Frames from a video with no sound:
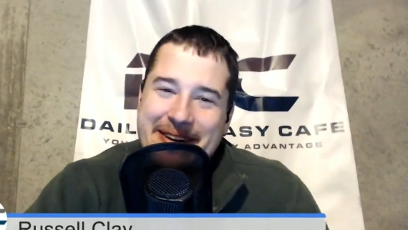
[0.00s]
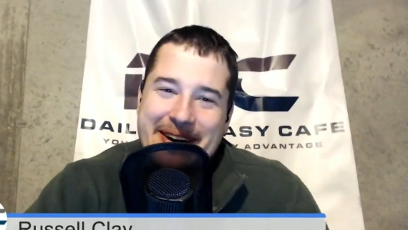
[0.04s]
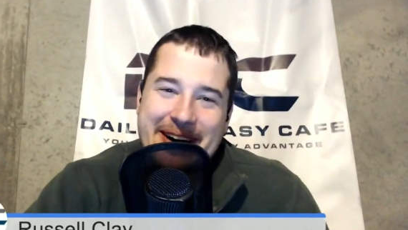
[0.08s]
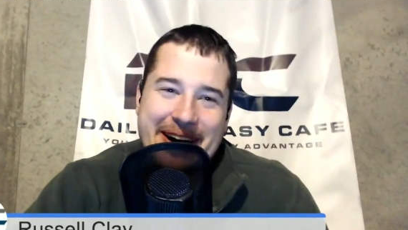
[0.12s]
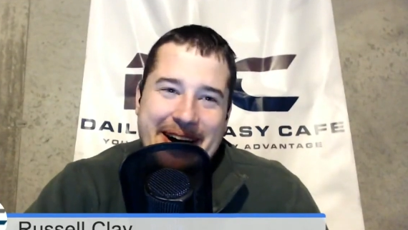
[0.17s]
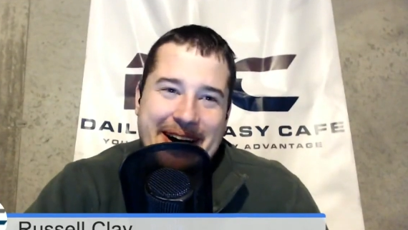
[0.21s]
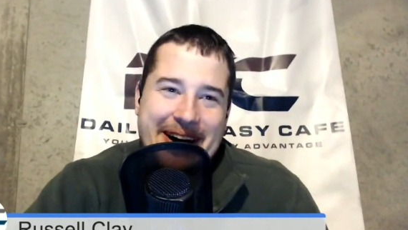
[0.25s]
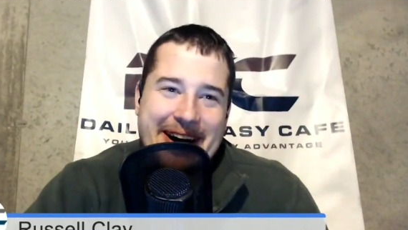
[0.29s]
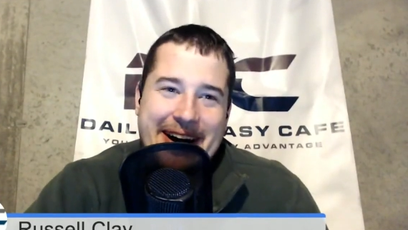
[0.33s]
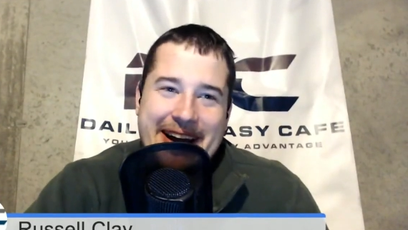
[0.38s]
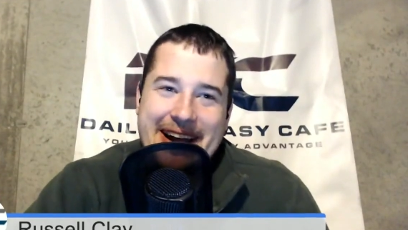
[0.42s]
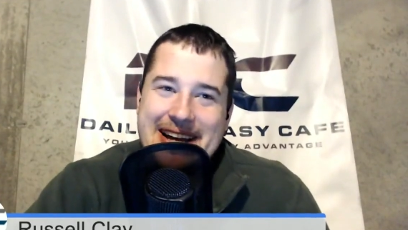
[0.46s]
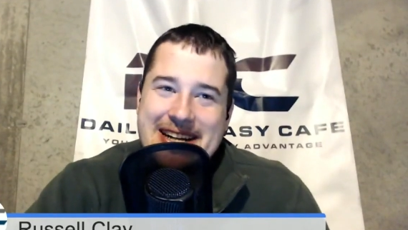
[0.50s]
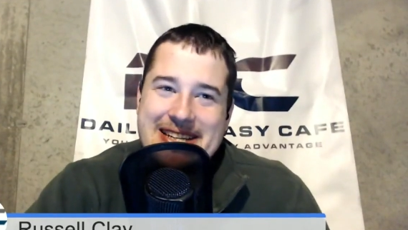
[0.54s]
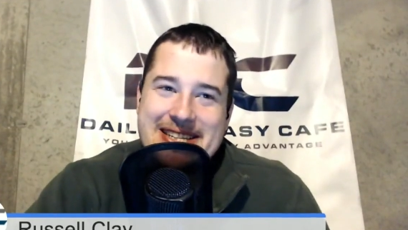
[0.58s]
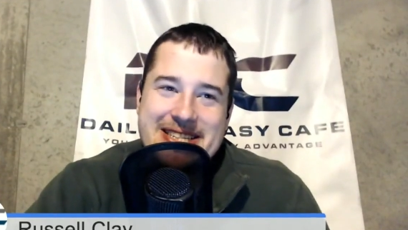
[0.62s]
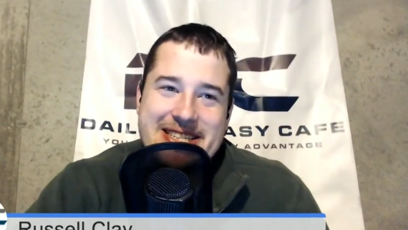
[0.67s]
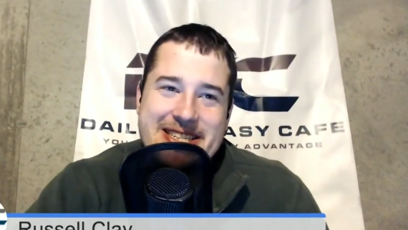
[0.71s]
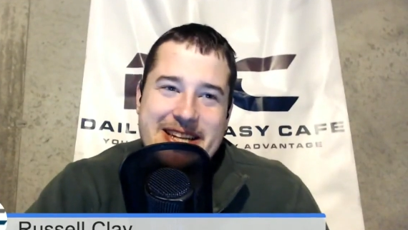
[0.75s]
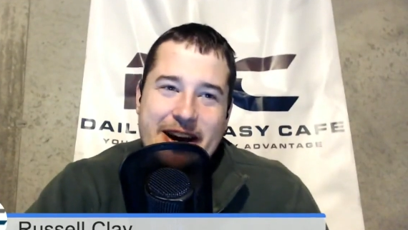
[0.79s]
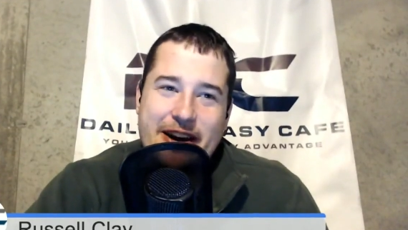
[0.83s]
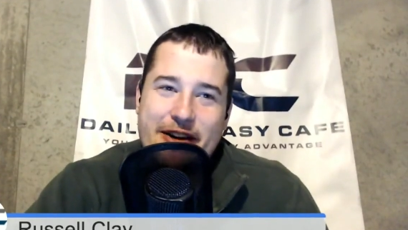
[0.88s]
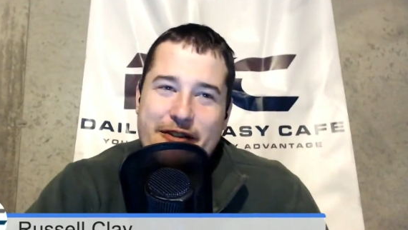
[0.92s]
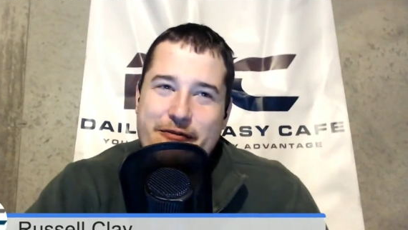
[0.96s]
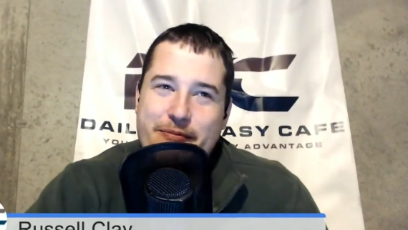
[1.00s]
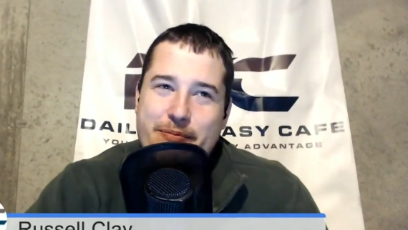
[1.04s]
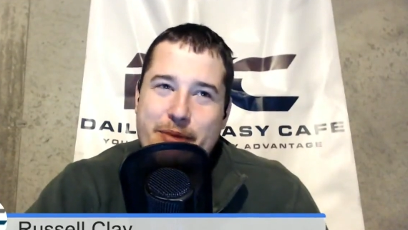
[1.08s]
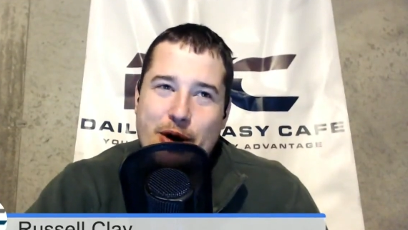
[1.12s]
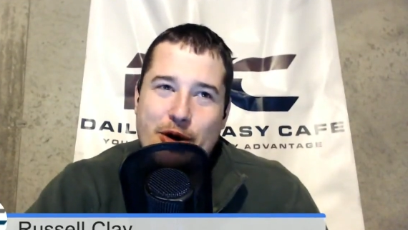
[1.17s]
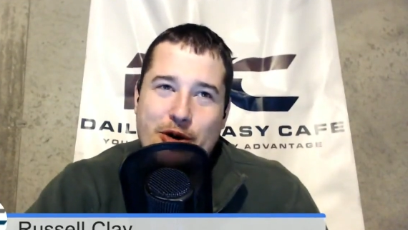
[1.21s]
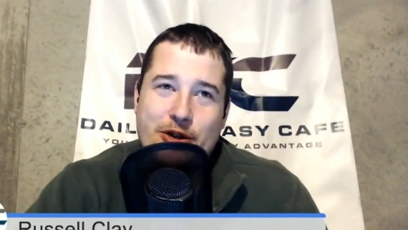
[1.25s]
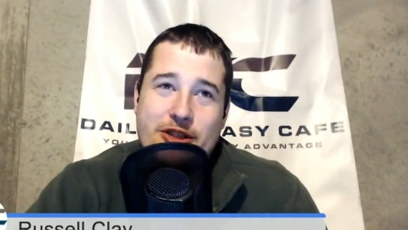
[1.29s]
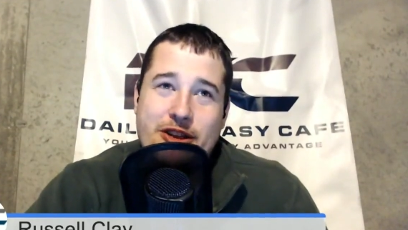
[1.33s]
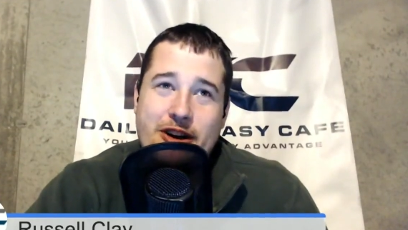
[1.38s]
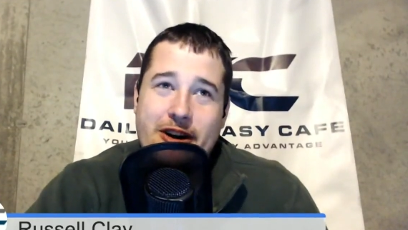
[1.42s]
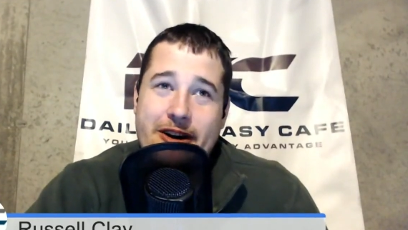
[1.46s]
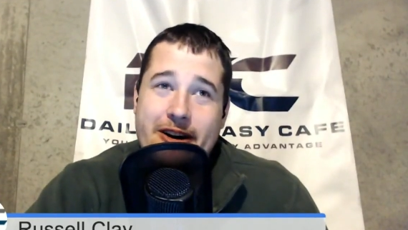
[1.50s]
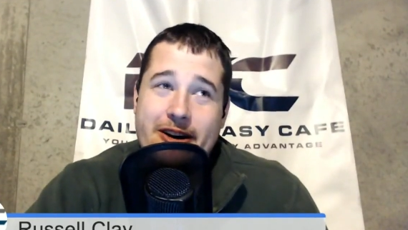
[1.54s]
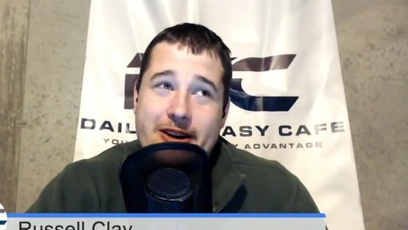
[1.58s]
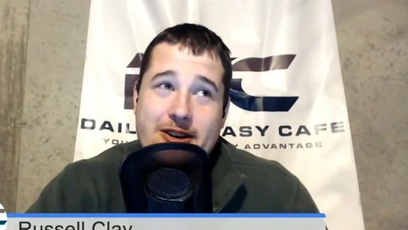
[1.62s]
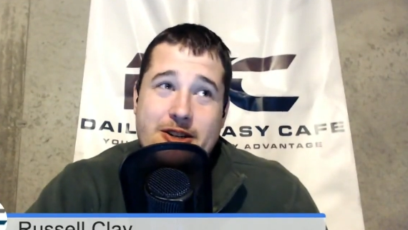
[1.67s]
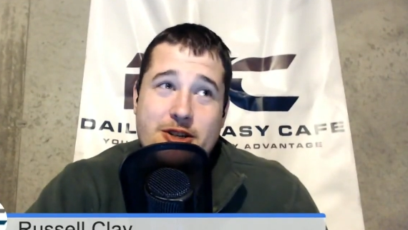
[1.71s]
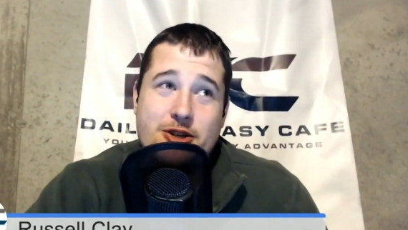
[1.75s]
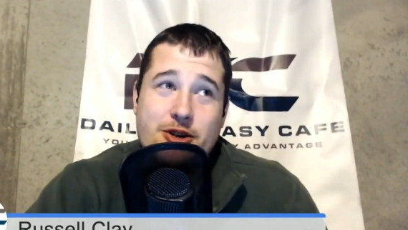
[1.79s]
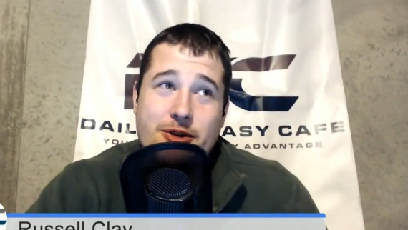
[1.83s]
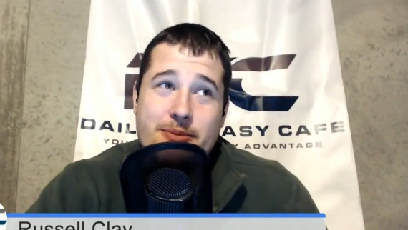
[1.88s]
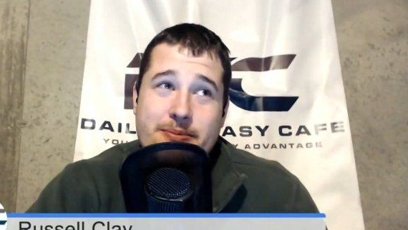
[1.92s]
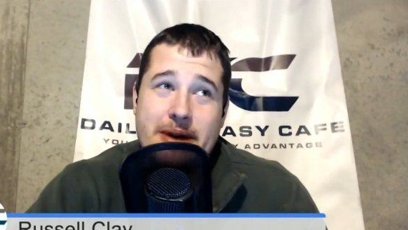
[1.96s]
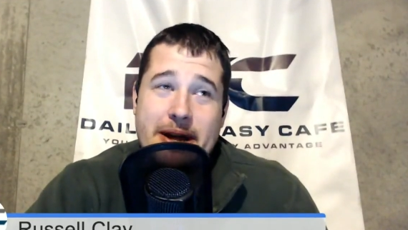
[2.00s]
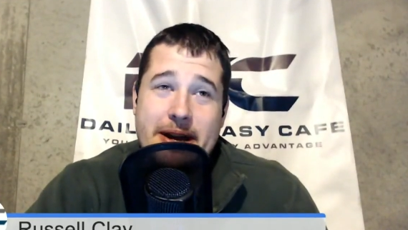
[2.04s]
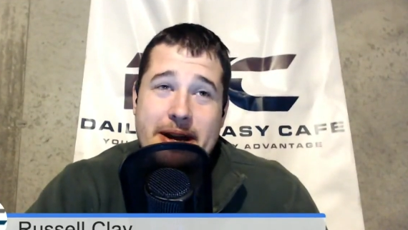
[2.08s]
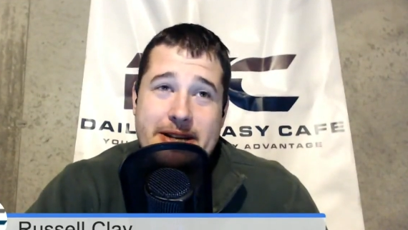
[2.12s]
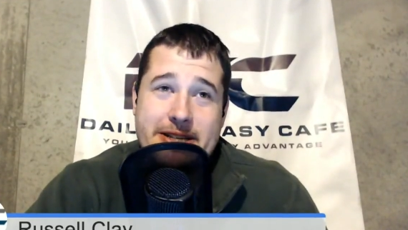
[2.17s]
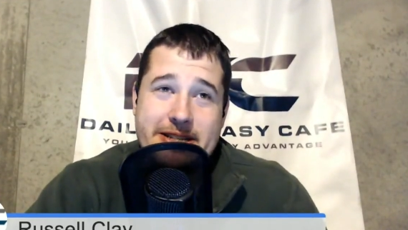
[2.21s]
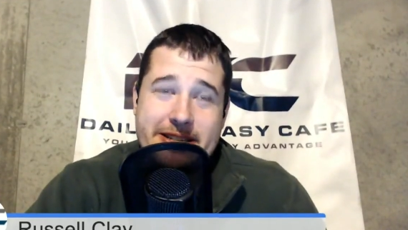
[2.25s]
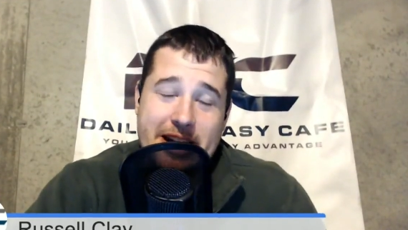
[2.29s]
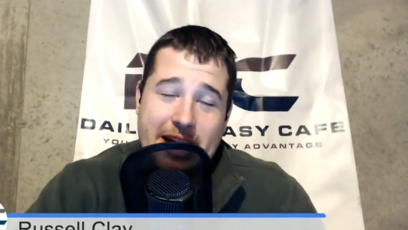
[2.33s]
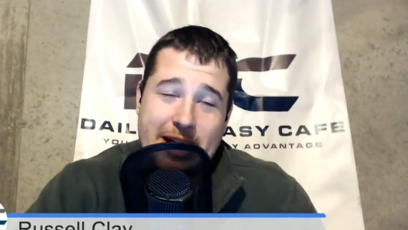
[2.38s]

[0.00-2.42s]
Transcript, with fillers: Uh, it's tough. Both are tremendous